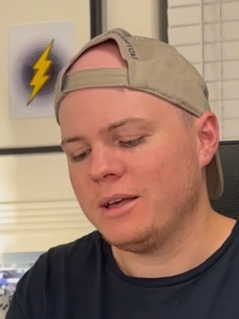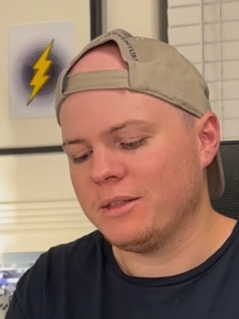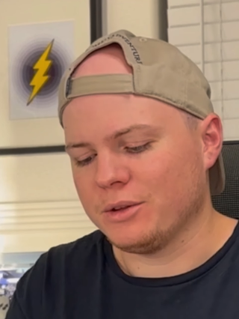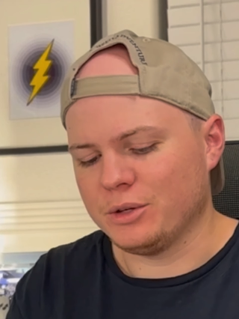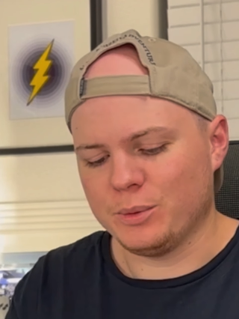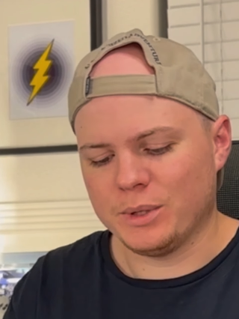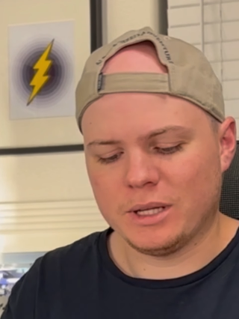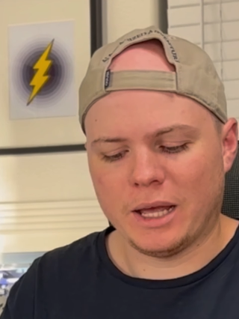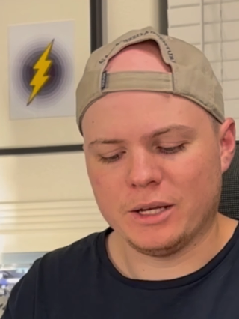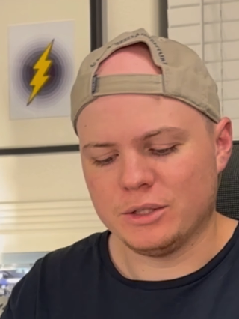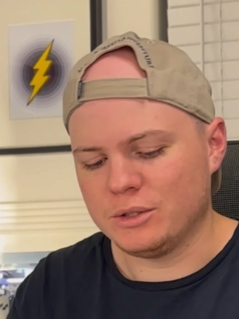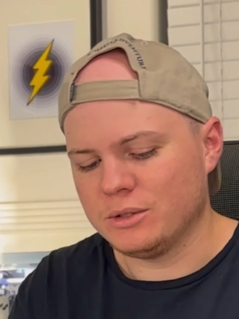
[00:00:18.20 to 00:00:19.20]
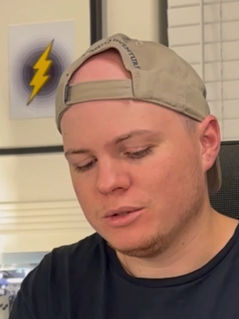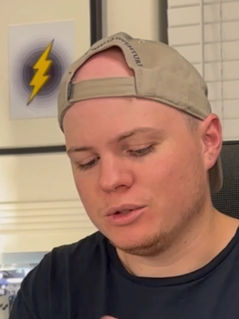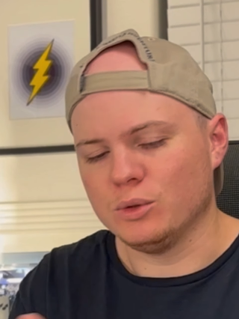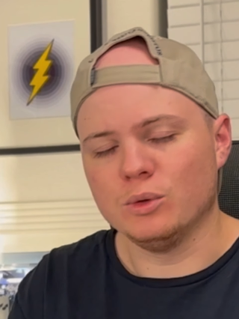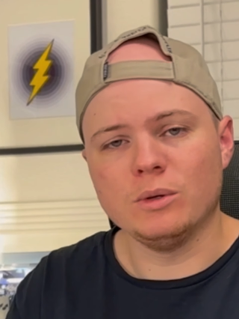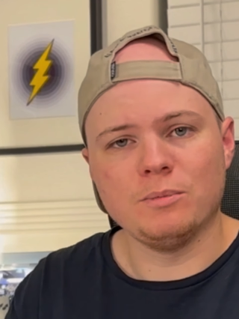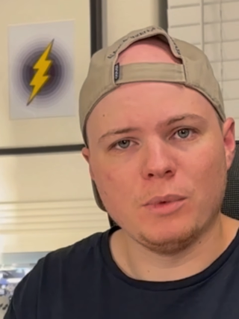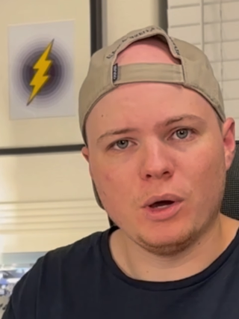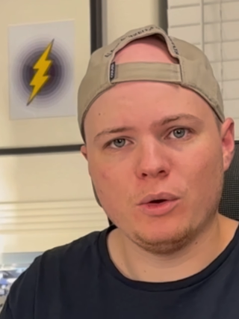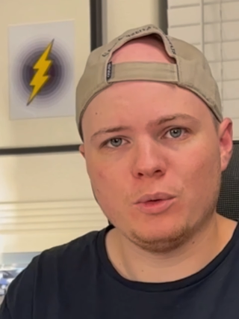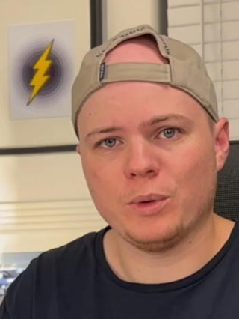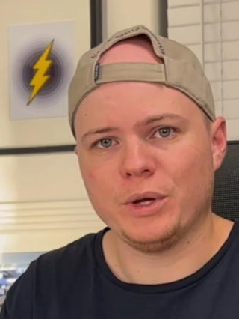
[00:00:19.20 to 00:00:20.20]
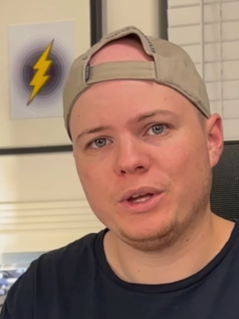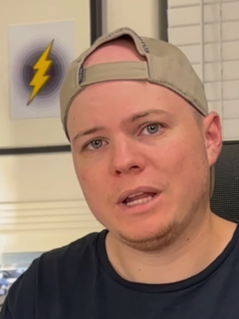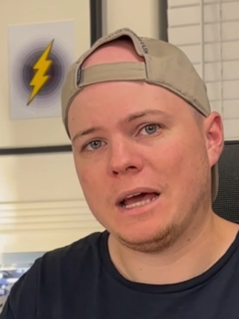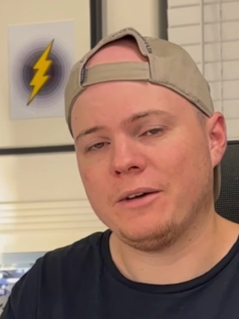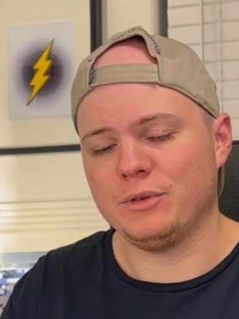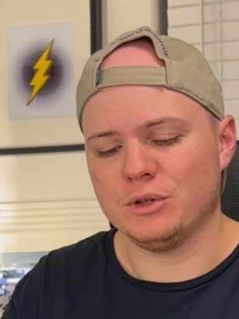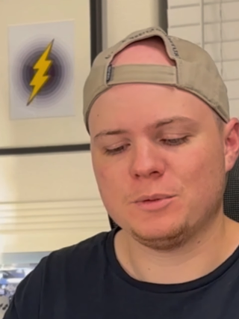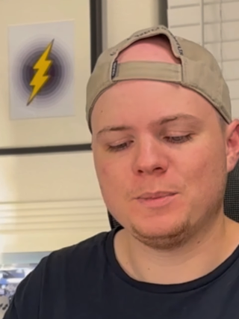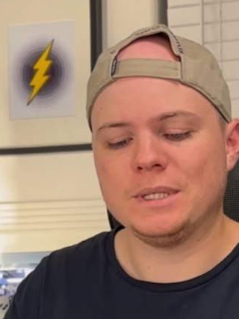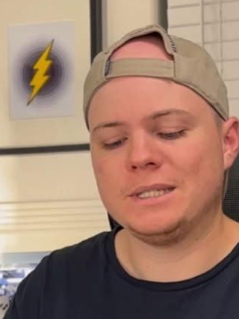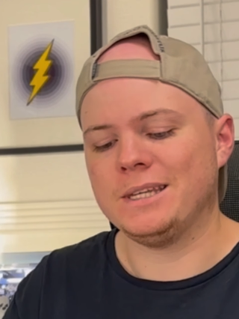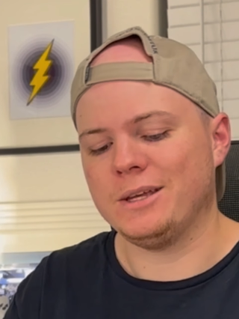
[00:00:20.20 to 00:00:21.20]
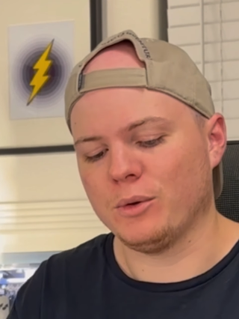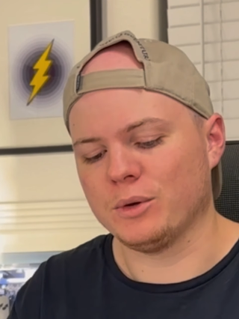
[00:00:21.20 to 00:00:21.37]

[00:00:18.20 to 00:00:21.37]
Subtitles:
They're doing a dual mode where you can have USB-C or